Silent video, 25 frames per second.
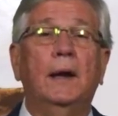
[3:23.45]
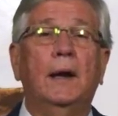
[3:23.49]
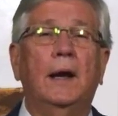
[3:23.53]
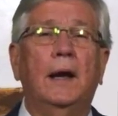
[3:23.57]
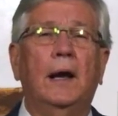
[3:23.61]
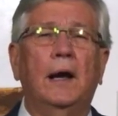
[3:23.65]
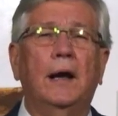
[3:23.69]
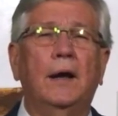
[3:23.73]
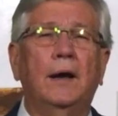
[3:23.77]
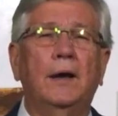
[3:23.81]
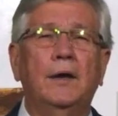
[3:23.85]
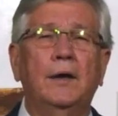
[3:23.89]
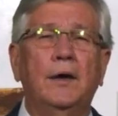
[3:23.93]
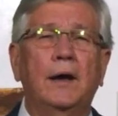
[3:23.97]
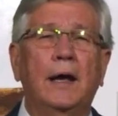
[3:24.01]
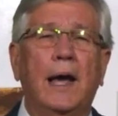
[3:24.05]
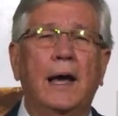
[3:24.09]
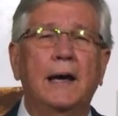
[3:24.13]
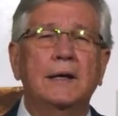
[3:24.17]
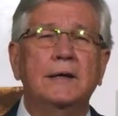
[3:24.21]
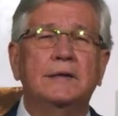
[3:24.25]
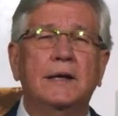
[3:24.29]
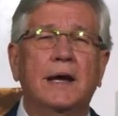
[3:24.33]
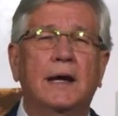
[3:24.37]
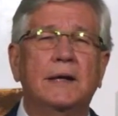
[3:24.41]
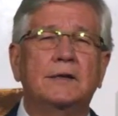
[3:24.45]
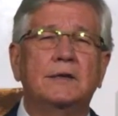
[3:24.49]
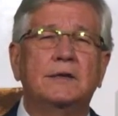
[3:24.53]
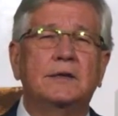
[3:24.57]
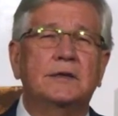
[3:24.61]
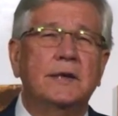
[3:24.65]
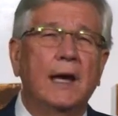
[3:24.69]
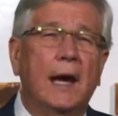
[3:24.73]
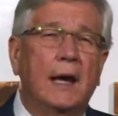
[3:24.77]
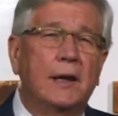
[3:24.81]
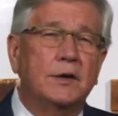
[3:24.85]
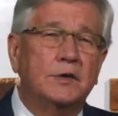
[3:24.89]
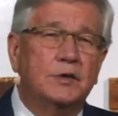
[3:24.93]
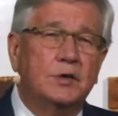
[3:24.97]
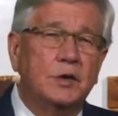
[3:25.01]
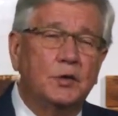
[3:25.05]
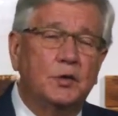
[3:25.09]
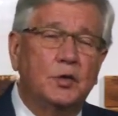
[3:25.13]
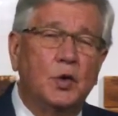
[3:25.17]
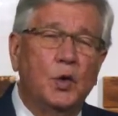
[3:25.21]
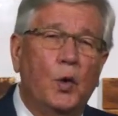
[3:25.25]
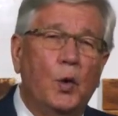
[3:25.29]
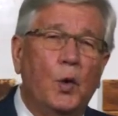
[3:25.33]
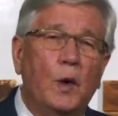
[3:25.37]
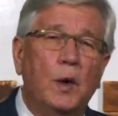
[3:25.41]
as sex
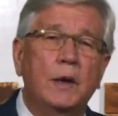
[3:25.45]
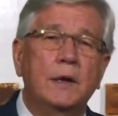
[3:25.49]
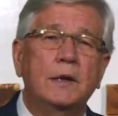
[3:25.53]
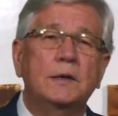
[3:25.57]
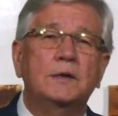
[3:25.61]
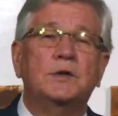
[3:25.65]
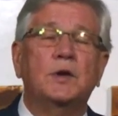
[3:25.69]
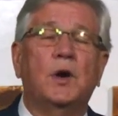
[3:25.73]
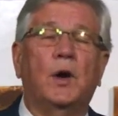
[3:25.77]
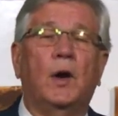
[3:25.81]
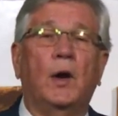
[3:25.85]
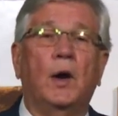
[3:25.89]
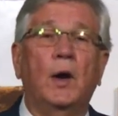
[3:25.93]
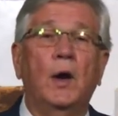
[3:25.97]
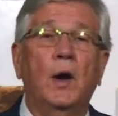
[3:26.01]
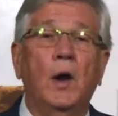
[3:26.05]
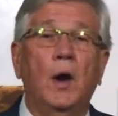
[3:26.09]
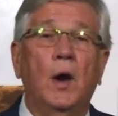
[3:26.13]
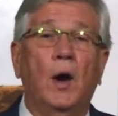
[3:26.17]
toys are